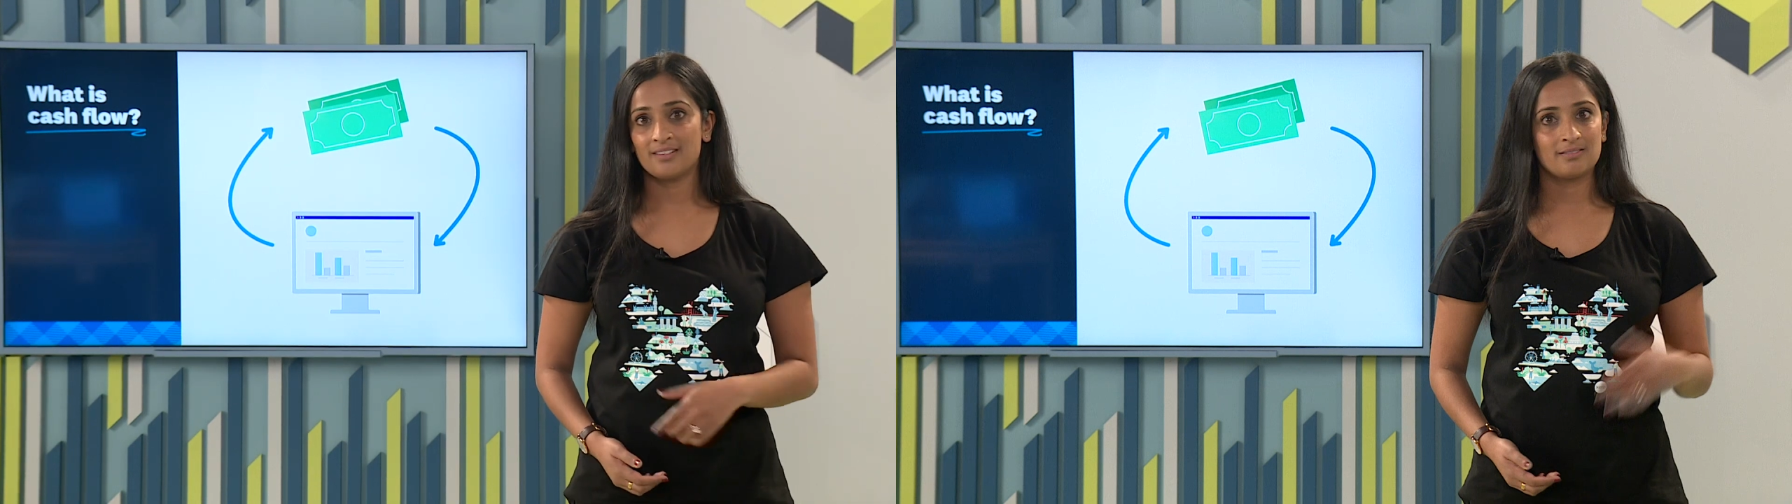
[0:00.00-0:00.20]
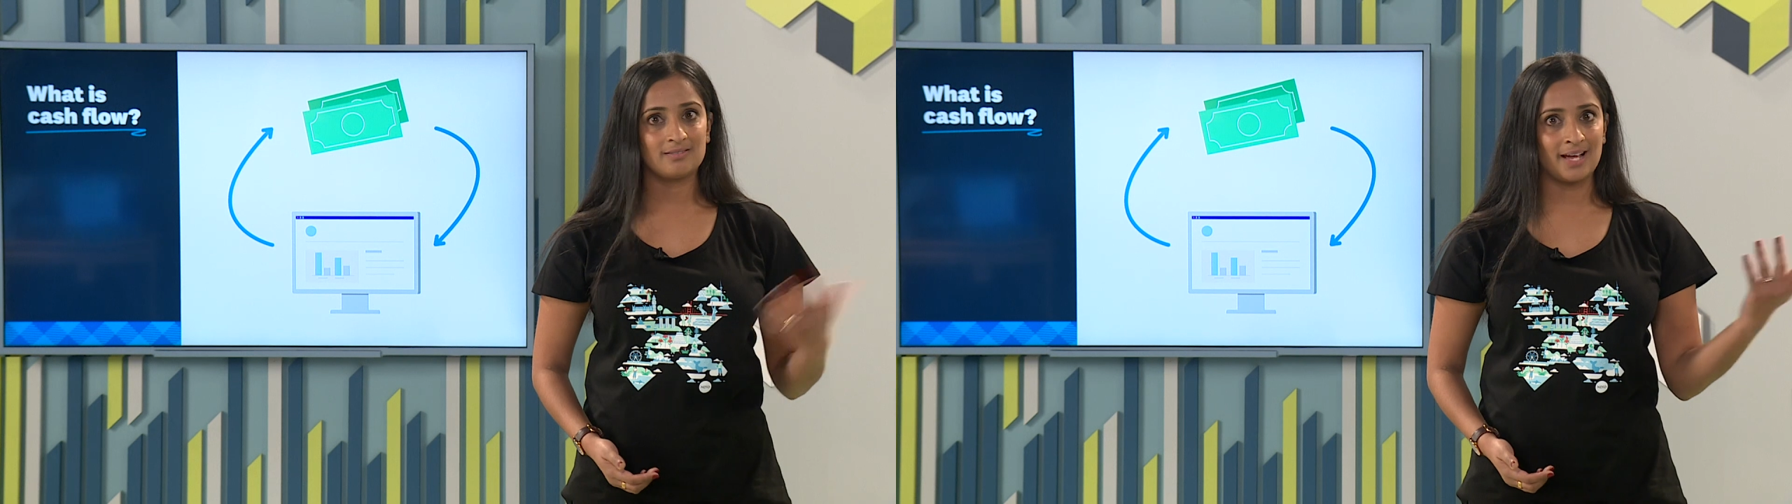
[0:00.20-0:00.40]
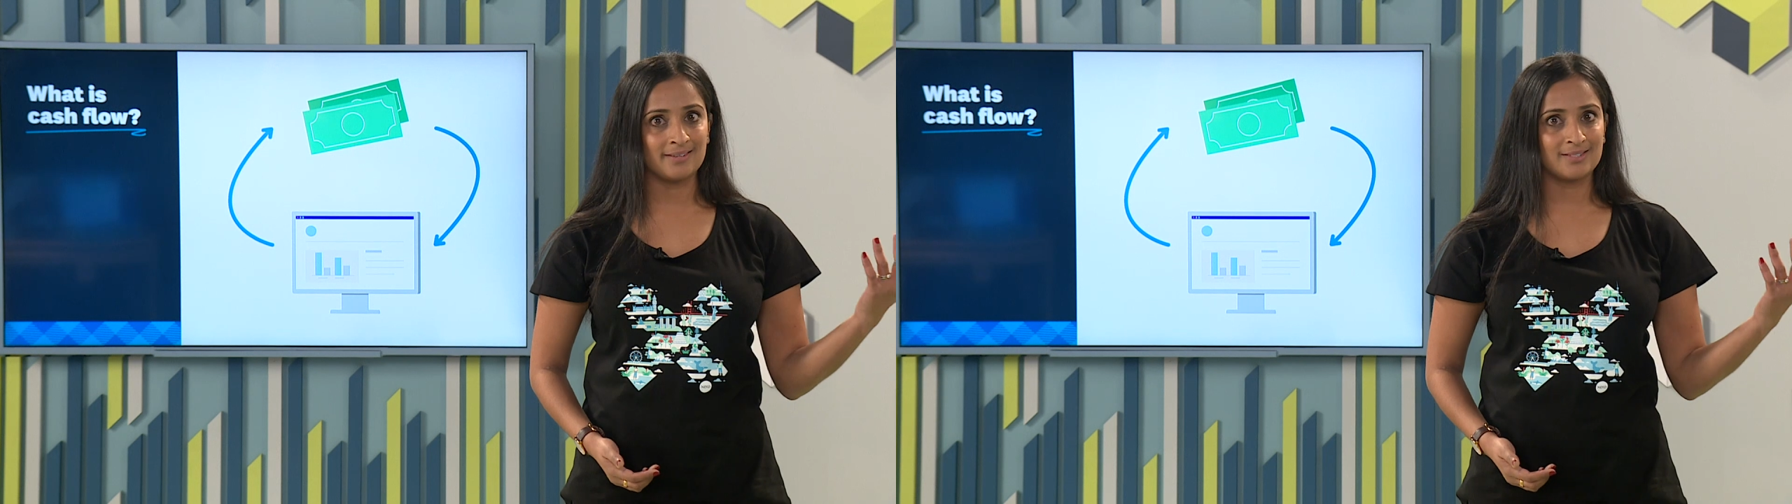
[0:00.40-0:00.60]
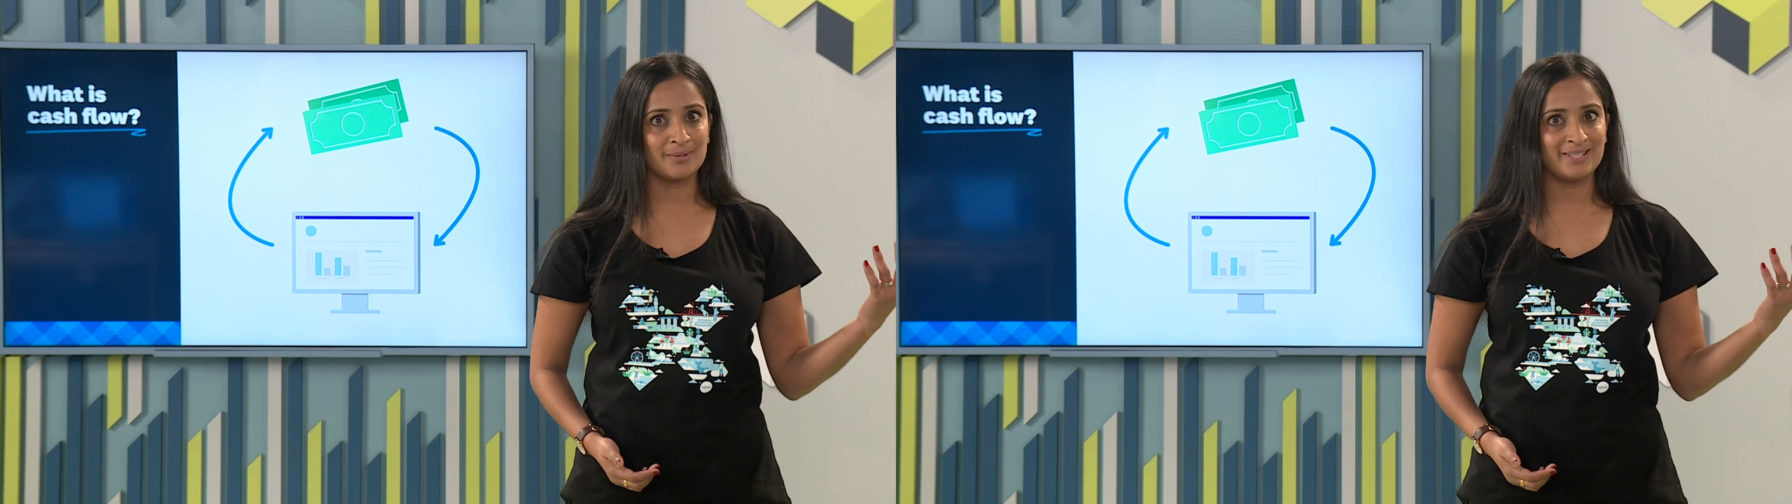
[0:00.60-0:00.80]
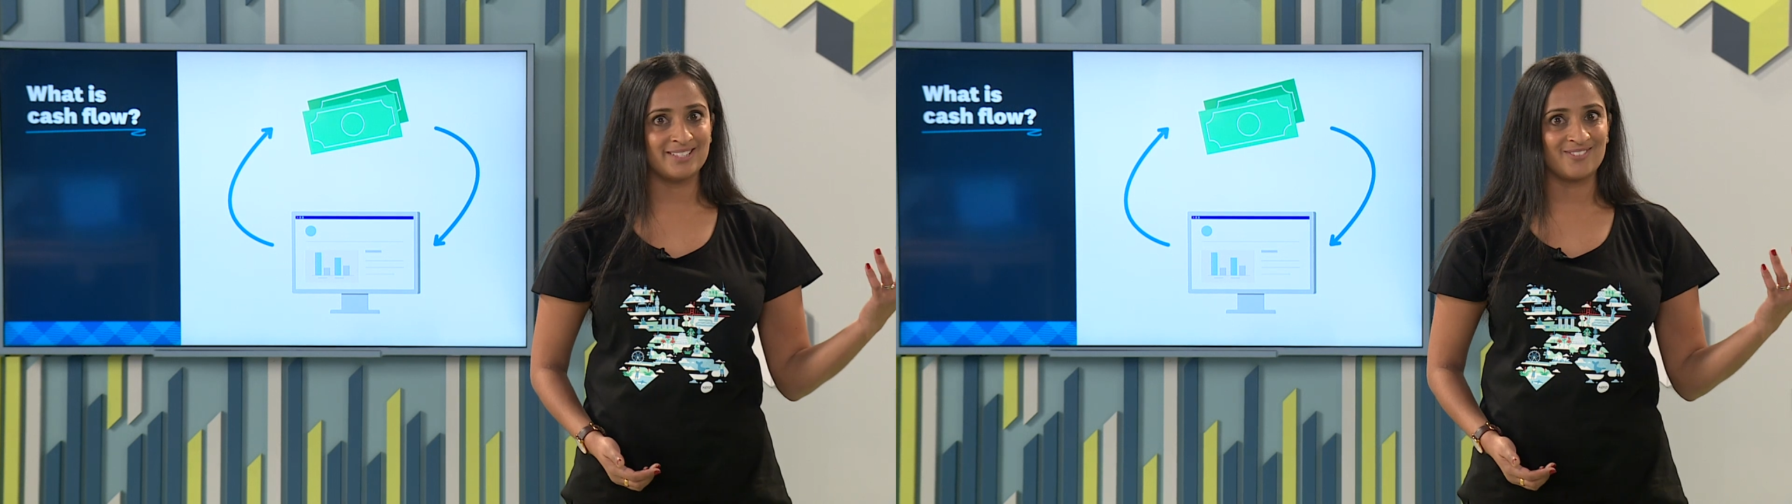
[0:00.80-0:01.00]
Sounds too
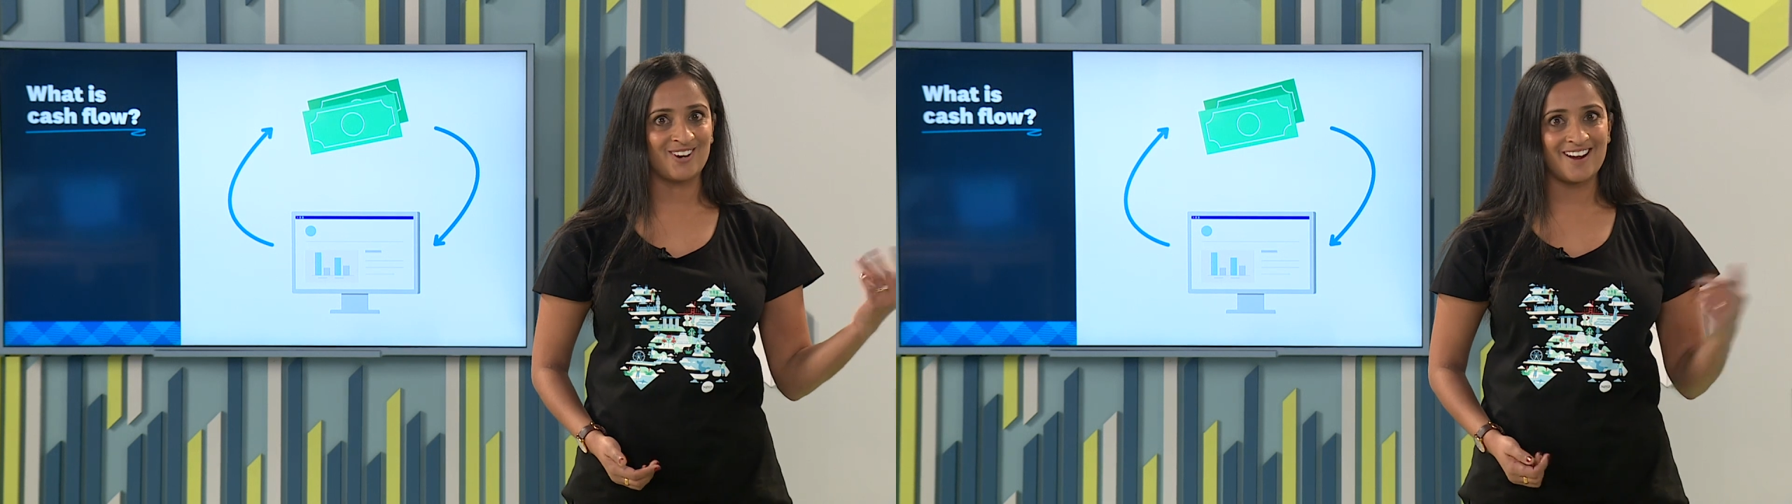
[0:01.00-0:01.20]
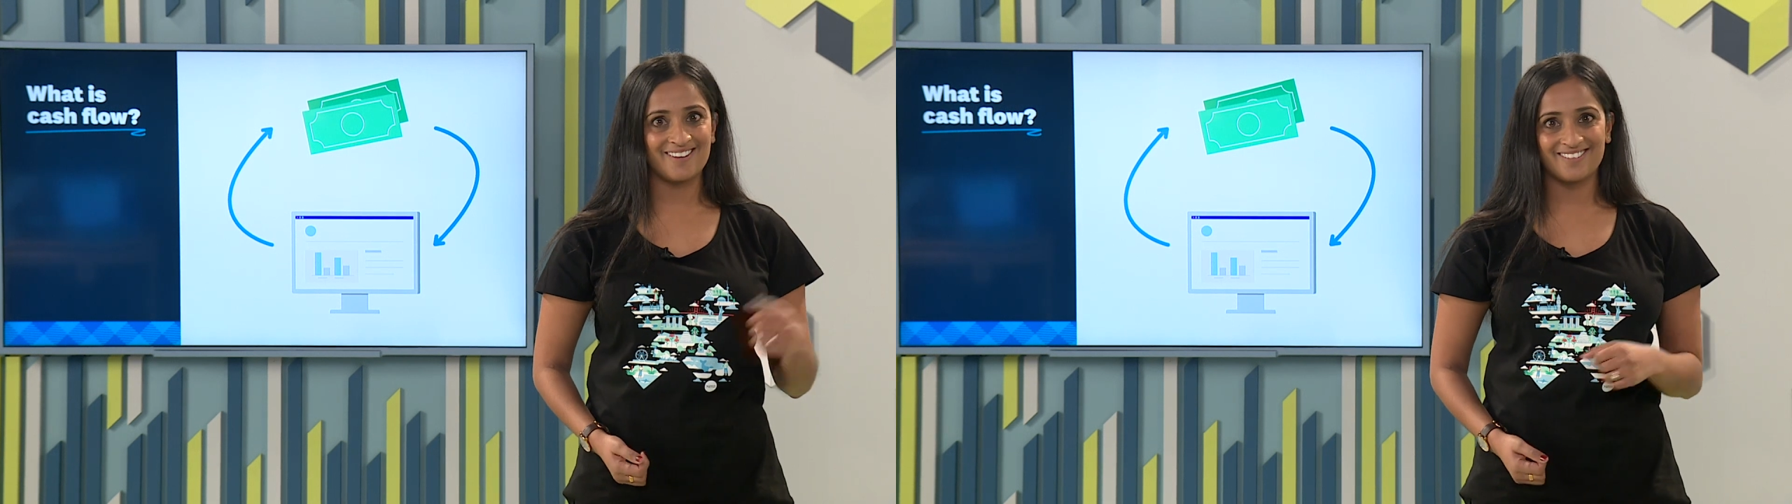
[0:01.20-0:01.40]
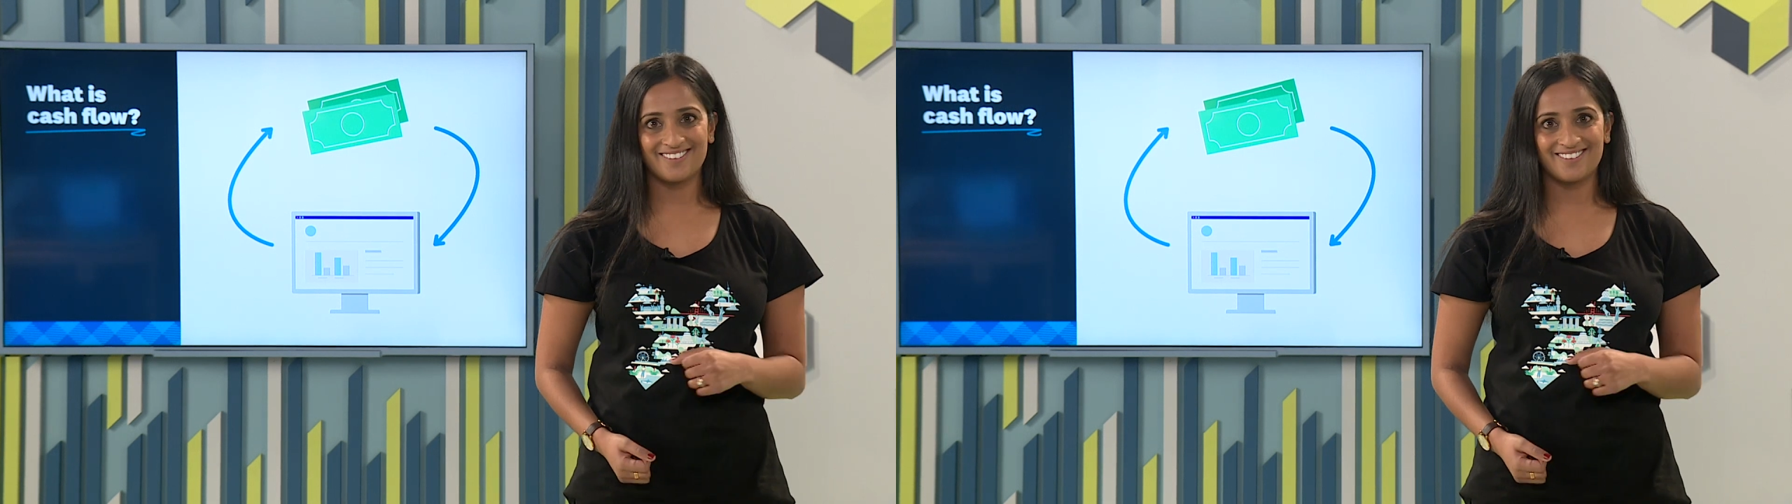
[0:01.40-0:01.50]
easy, right?